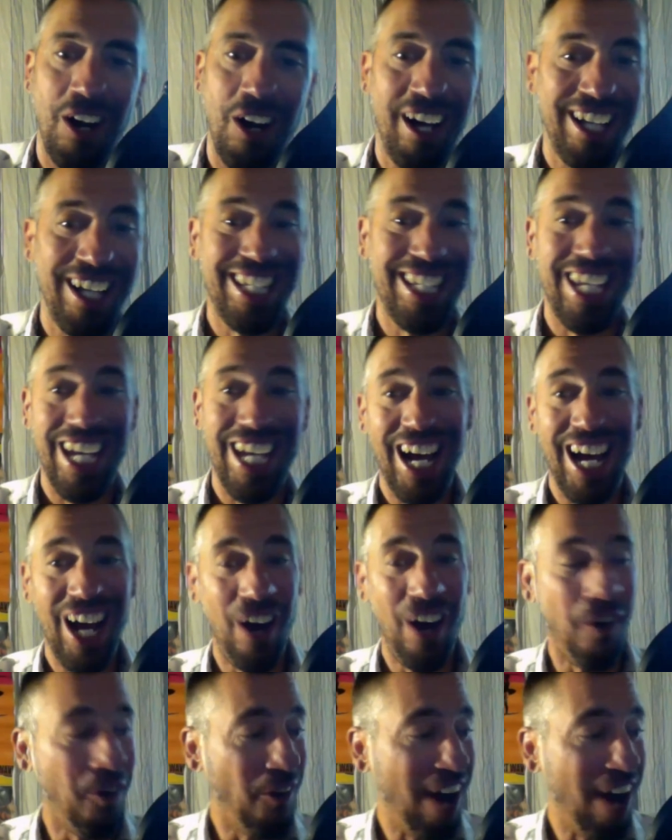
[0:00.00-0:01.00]

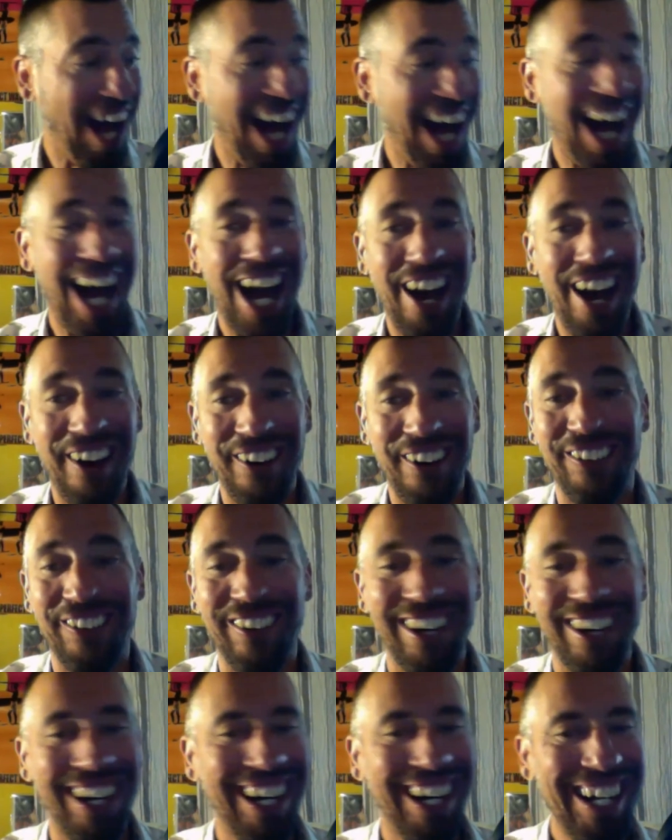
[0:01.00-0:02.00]
Yeah, wow.
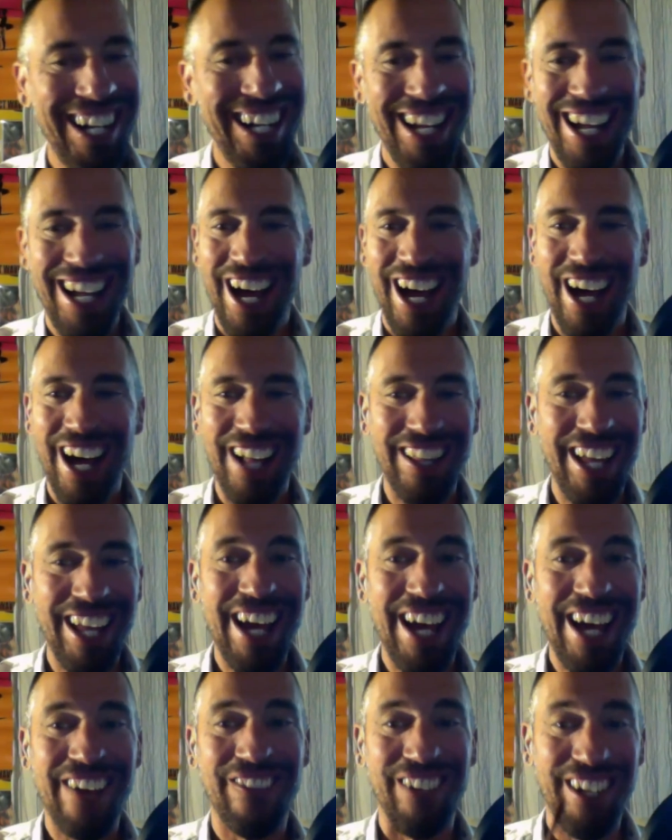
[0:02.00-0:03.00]

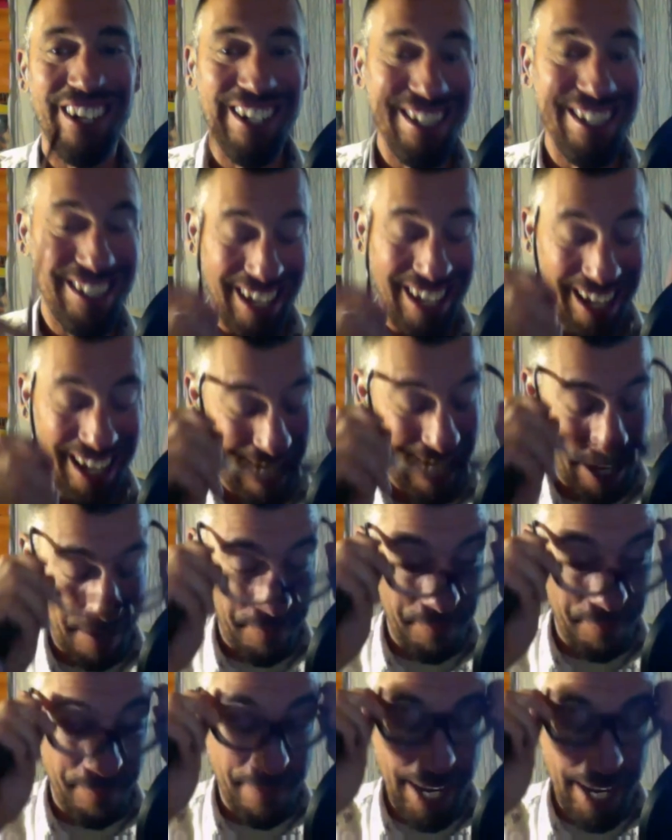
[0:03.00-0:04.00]
That was
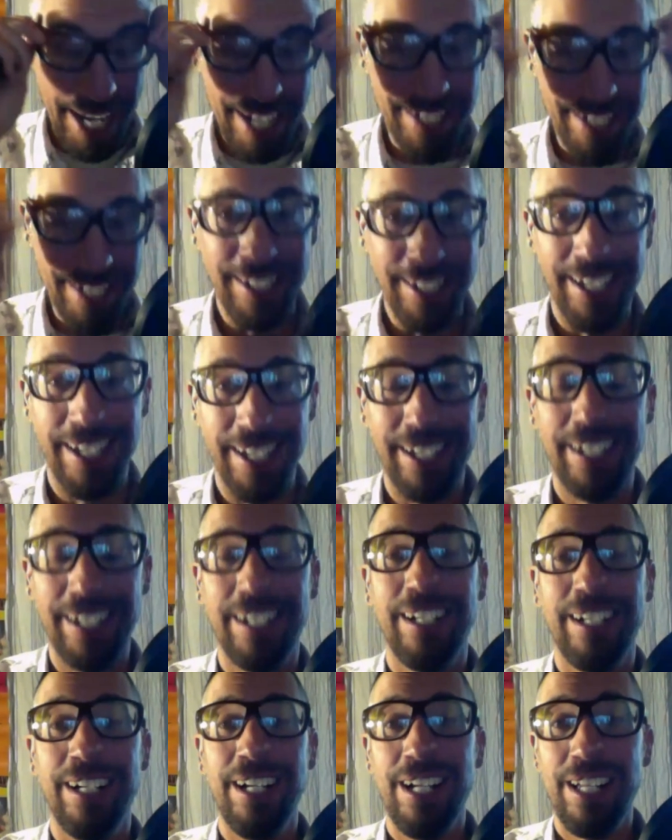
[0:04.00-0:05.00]
amazing.
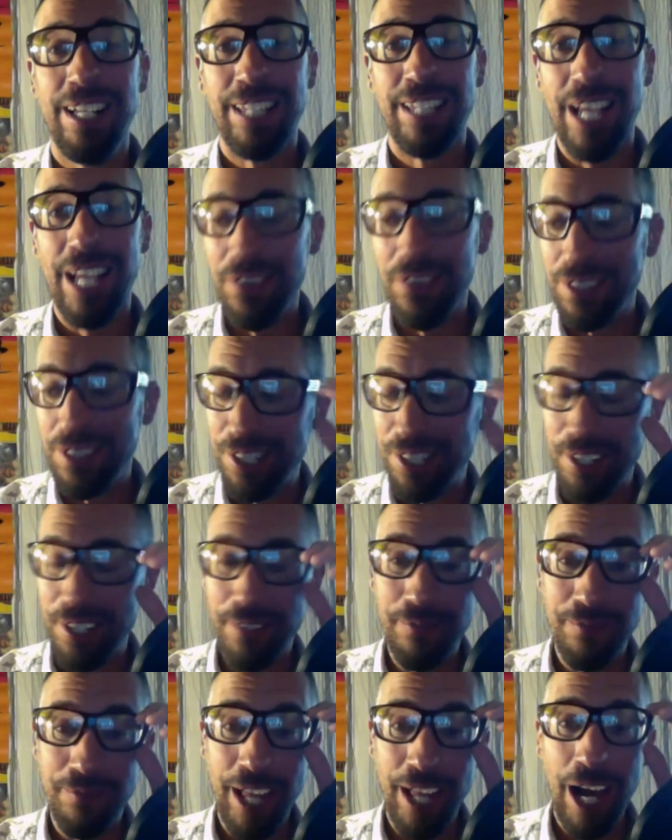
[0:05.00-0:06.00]
That was
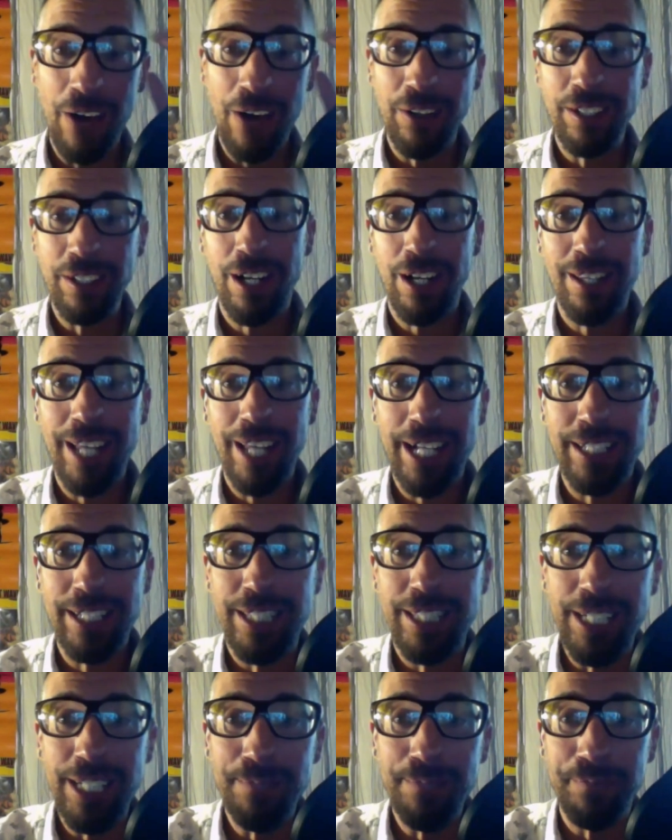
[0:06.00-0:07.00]
some, I would call that
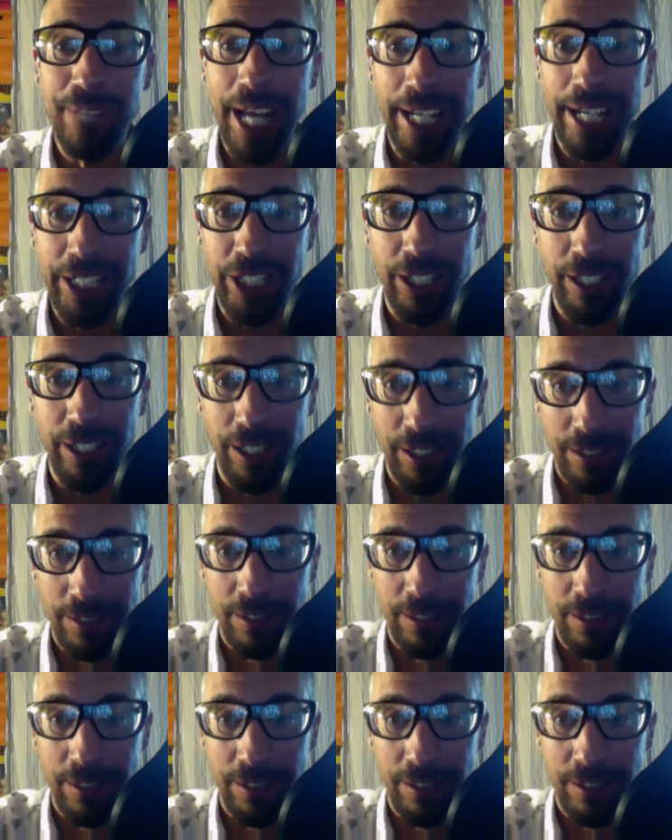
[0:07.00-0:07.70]
deep nectar.